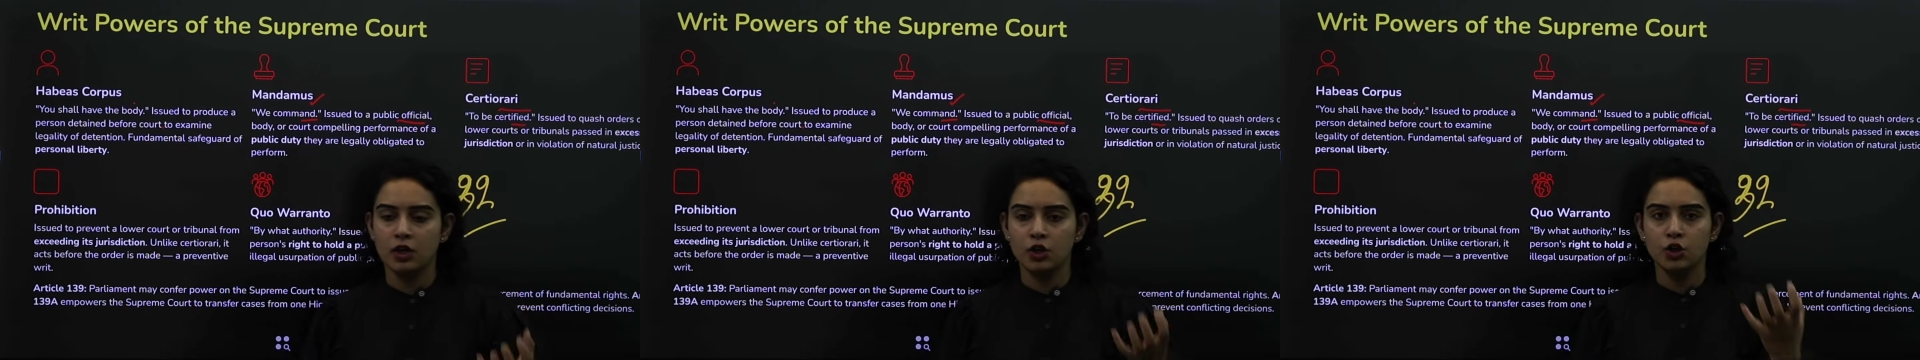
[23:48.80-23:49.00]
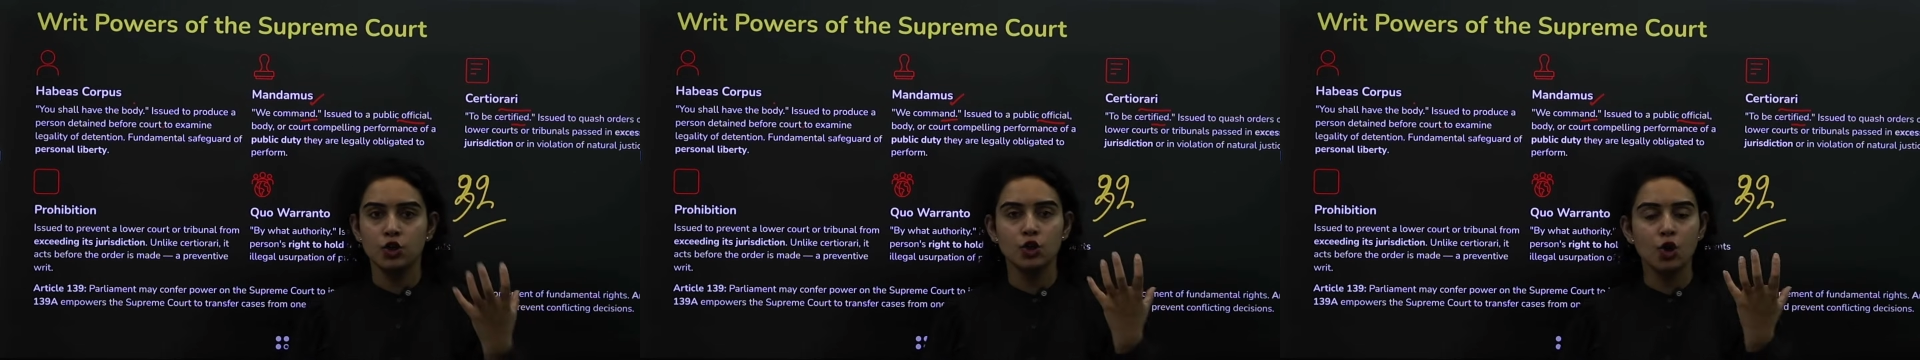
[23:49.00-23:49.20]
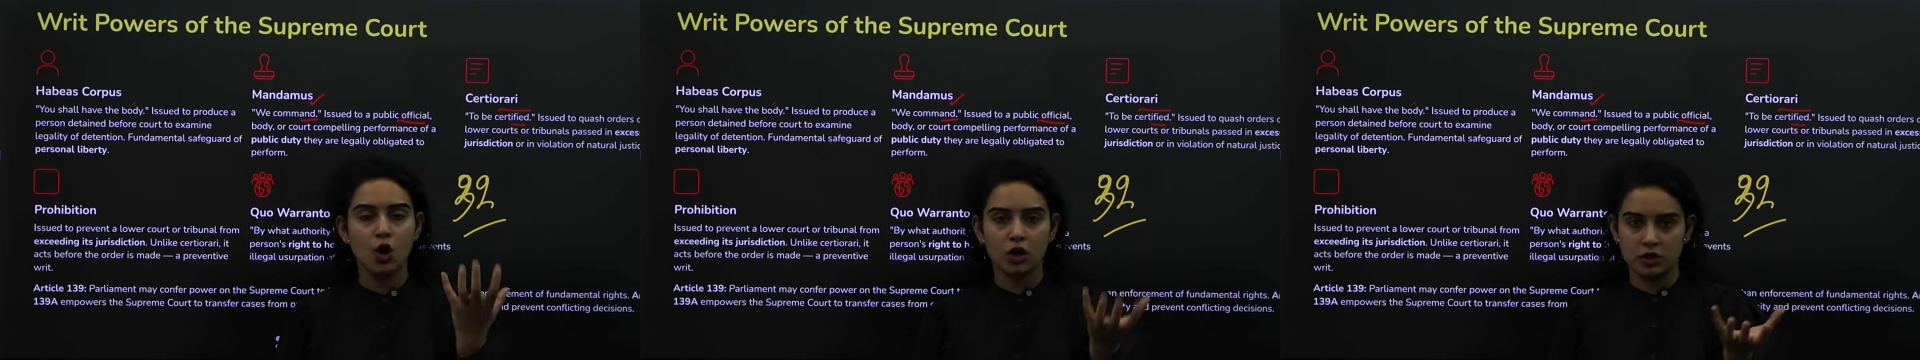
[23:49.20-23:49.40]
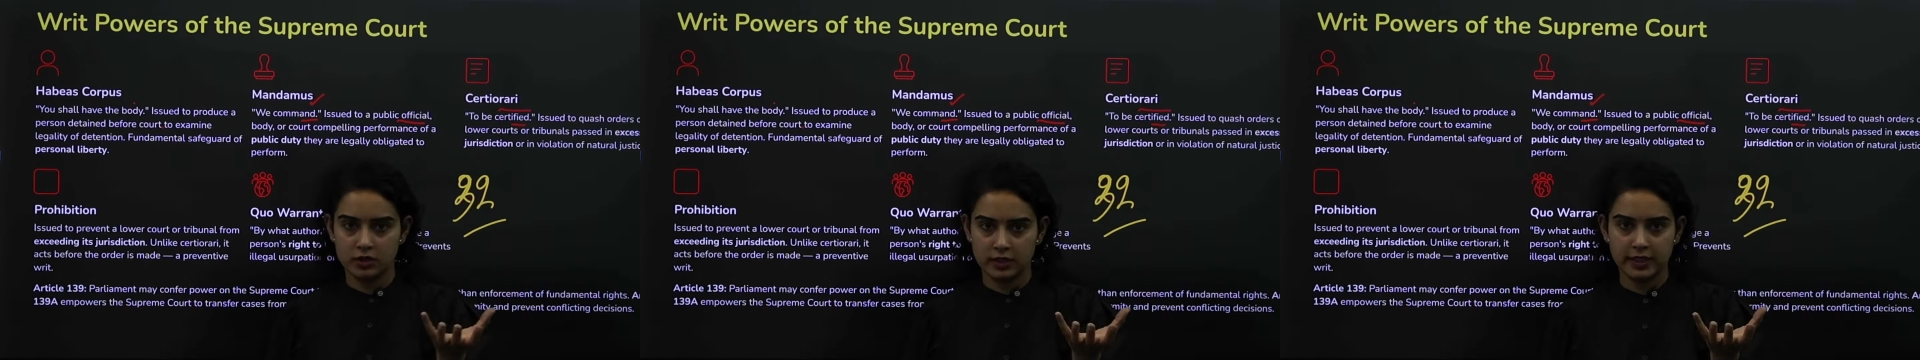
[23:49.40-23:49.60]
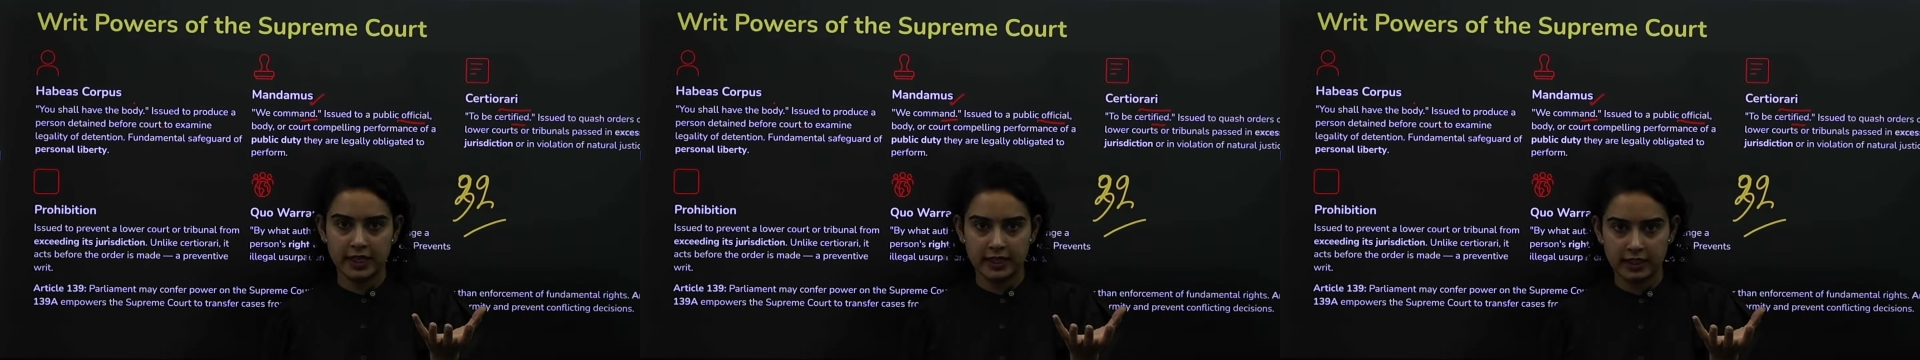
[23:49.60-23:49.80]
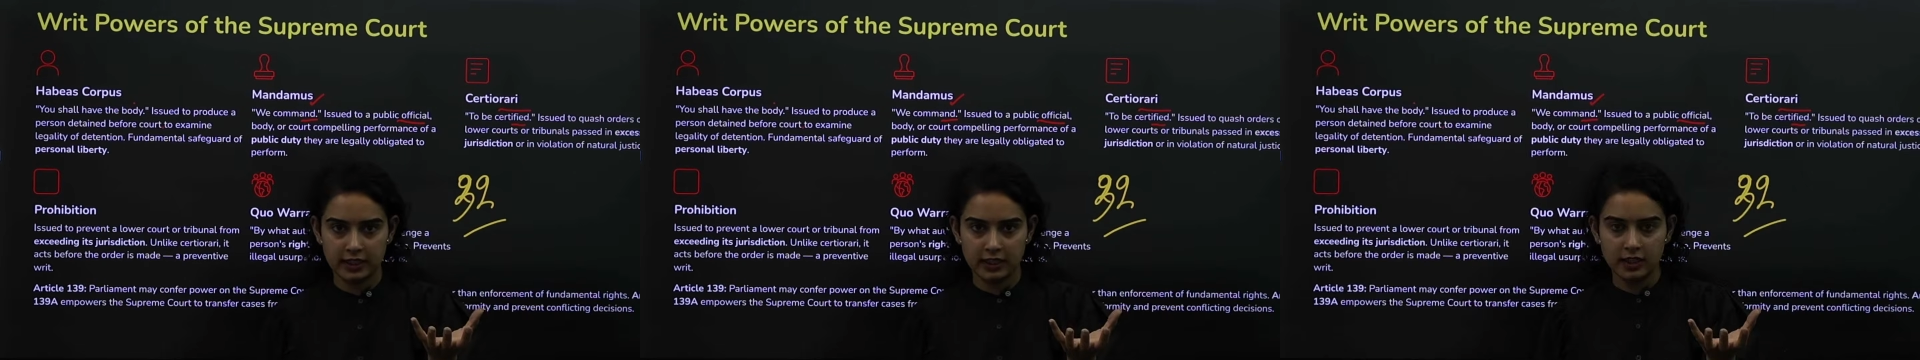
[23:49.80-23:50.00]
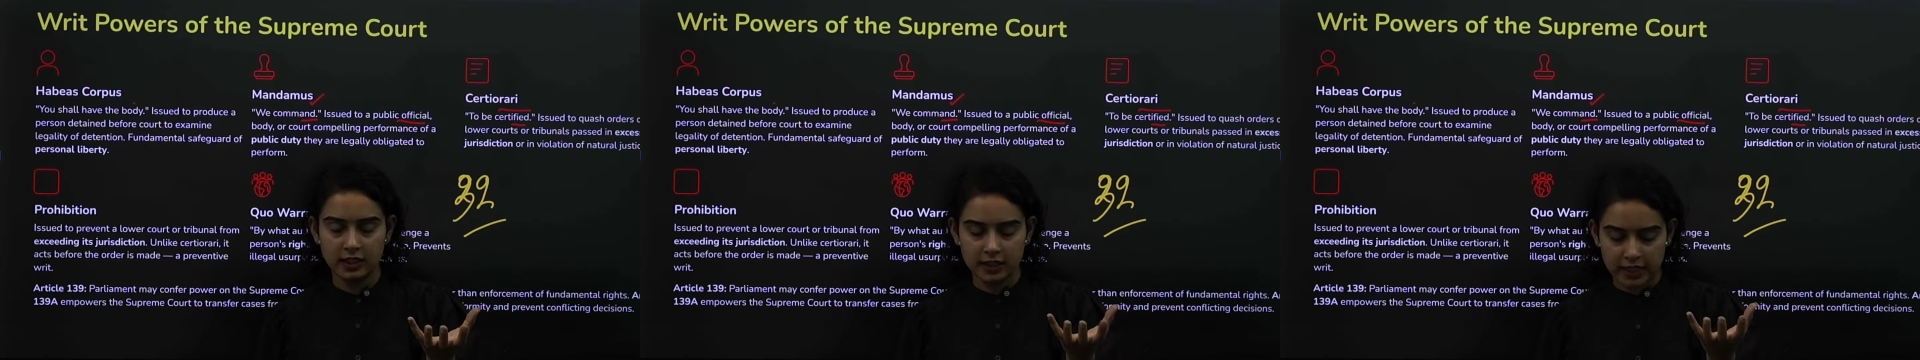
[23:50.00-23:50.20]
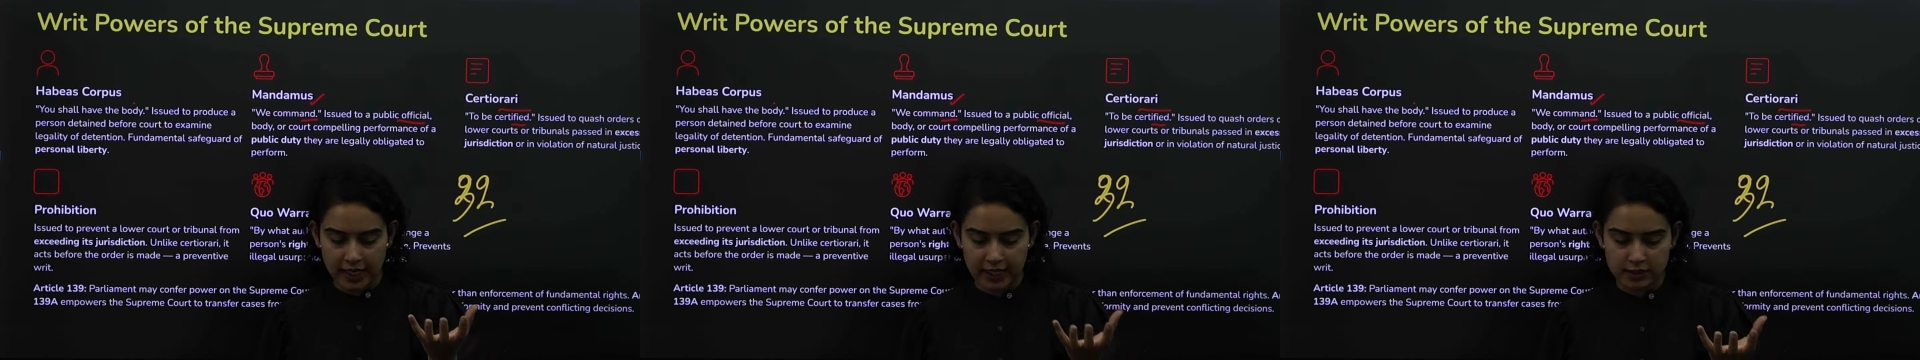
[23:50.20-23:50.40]
North Delhi,
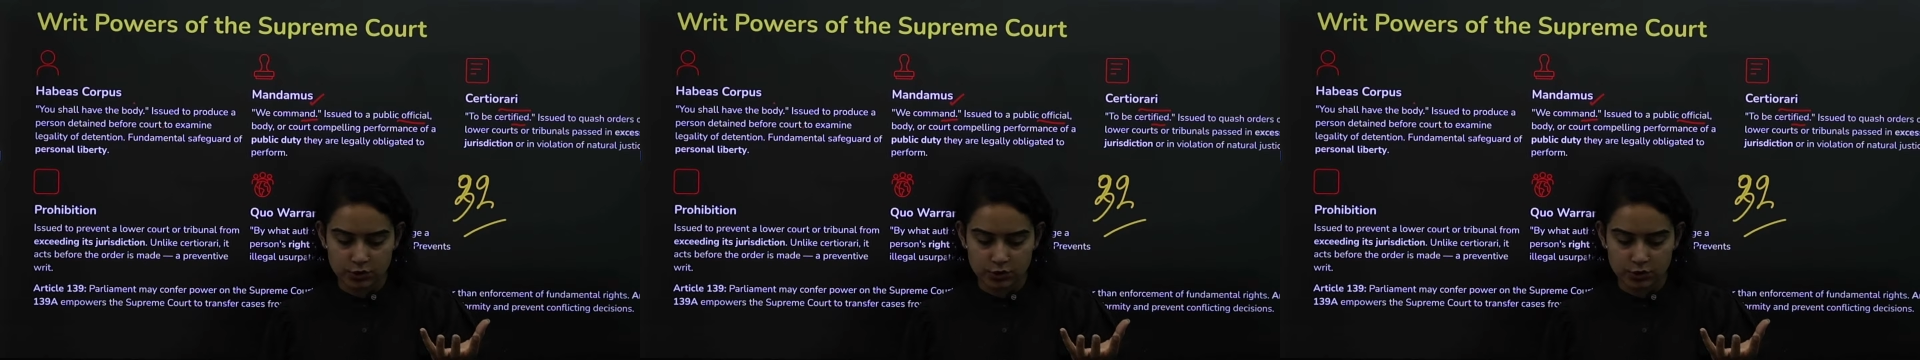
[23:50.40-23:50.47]
right?